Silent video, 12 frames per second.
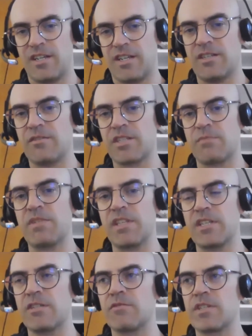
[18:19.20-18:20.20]
It used to be
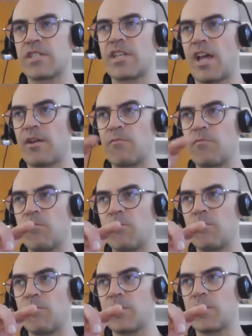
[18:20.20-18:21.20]
that you
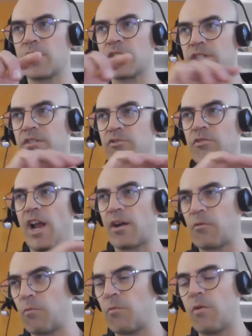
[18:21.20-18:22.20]
could just
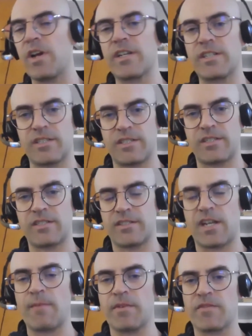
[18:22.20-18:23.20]
track one
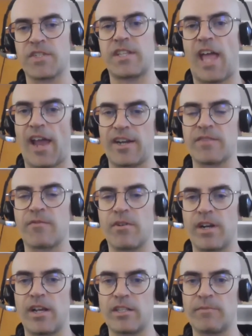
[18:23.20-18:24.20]
type of status for an
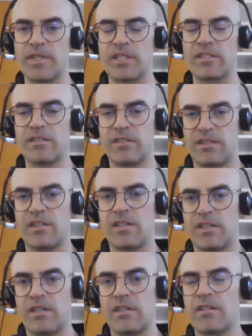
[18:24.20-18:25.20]
element.
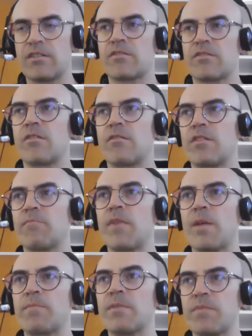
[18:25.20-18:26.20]
So it
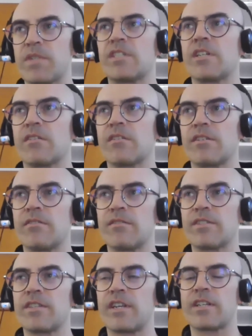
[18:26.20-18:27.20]
might be material
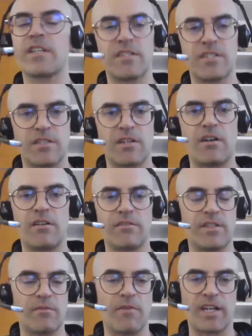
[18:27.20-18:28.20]
is like
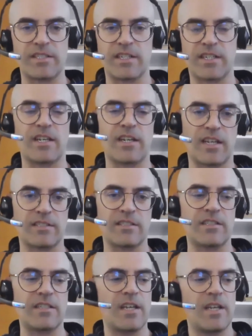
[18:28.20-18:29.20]
installed, erected,
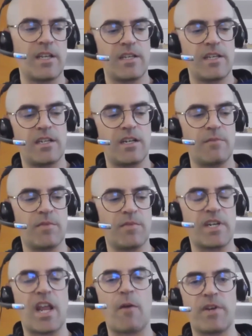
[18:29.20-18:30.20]
connected.
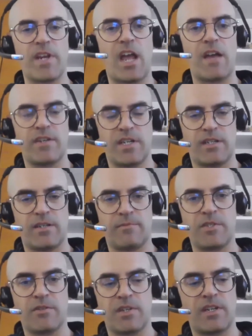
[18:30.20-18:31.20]
But now we have,
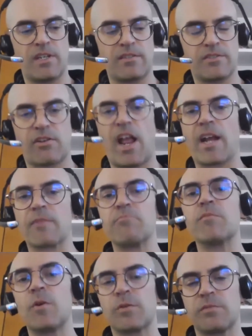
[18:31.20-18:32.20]
you can track
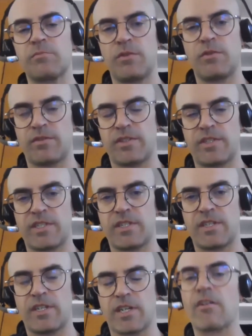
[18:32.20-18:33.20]
multiple
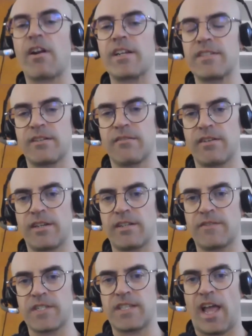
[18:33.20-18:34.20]
criteria
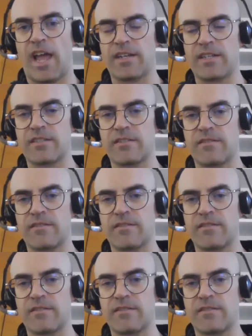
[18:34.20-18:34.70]
of status